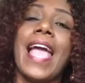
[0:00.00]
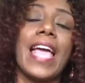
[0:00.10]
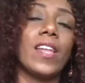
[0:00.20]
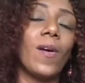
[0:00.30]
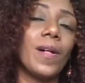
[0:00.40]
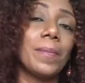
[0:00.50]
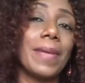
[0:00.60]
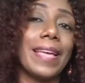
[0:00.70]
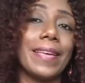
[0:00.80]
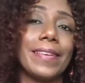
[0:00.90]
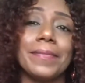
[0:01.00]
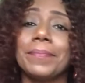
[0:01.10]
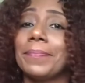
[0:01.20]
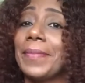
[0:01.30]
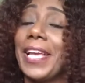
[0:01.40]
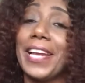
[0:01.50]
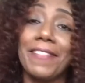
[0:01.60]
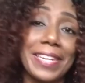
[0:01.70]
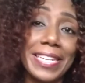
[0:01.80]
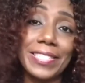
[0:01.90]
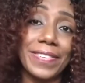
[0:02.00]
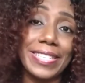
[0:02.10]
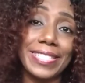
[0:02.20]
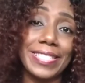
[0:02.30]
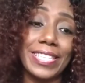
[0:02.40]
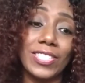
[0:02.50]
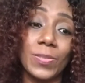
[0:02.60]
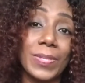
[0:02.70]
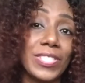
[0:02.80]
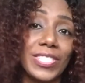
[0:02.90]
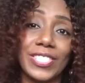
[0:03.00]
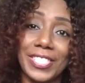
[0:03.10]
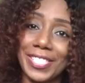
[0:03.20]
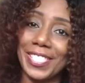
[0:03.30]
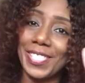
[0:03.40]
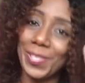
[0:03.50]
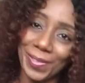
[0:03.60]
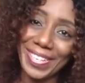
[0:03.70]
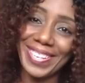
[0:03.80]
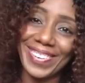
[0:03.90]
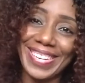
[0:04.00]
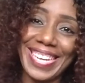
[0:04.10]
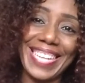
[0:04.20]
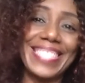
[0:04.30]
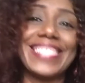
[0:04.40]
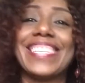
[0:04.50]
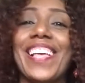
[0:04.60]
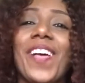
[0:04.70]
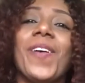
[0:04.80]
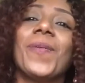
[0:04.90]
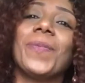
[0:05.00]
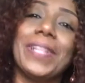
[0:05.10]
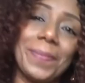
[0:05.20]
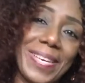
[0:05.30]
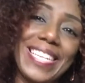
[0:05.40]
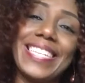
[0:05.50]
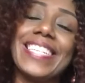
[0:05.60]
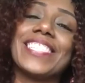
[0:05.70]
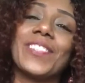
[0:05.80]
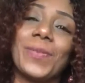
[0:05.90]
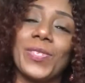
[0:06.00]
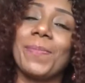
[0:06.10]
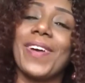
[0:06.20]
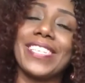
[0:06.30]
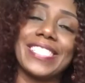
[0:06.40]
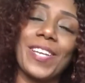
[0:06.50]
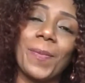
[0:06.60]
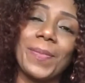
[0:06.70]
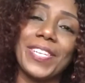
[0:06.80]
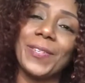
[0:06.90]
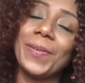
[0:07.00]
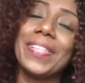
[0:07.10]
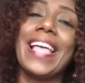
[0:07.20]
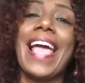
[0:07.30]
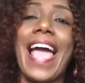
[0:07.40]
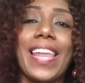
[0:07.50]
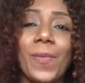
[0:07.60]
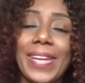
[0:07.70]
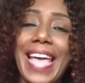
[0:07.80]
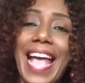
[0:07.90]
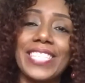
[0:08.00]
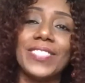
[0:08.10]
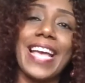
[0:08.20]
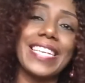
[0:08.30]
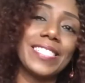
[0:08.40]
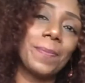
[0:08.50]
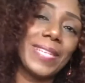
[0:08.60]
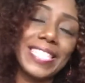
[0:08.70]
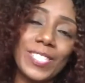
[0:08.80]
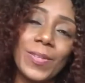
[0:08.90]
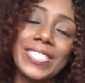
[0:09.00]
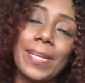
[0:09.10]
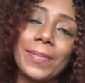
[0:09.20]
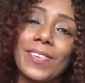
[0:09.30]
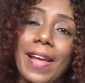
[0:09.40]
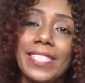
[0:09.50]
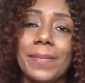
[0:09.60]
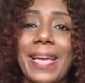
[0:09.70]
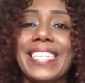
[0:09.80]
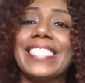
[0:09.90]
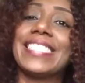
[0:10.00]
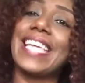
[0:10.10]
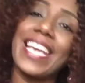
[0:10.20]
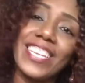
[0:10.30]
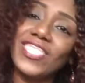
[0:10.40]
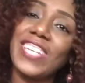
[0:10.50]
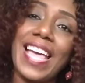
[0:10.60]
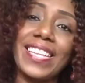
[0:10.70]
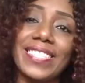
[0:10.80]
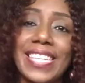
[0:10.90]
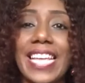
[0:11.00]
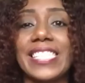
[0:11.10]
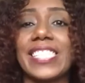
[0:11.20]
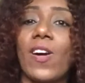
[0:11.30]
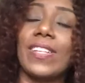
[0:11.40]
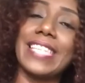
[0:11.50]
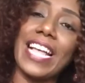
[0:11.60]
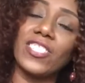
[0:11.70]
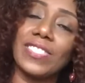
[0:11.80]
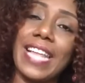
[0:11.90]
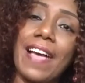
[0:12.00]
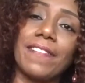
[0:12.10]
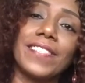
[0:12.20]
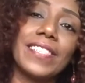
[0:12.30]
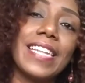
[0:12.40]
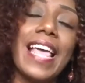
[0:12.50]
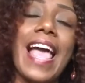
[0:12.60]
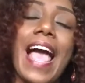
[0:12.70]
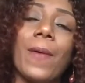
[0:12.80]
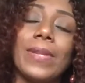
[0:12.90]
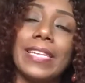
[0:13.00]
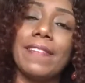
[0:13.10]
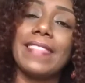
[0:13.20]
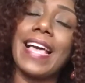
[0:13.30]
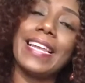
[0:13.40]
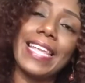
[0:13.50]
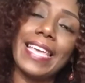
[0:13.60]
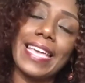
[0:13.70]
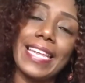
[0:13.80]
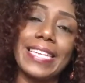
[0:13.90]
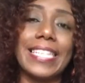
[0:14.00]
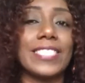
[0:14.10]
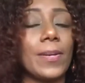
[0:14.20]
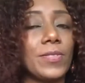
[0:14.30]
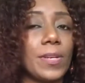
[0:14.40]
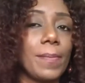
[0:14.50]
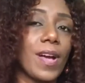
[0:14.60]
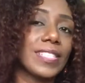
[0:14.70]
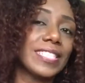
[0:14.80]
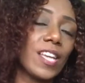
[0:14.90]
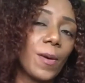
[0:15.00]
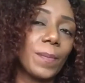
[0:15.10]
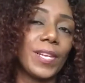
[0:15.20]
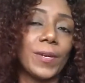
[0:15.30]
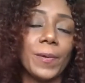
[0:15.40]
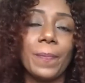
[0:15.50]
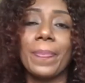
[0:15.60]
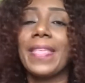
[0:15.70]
And all my ingredients for this dish, which is just 2 ingredients, will be in the description box down below. And I want to ask you guys to please go and subscribe to my second channel. It's called Natural Afton. I will leave that link in the description box down below.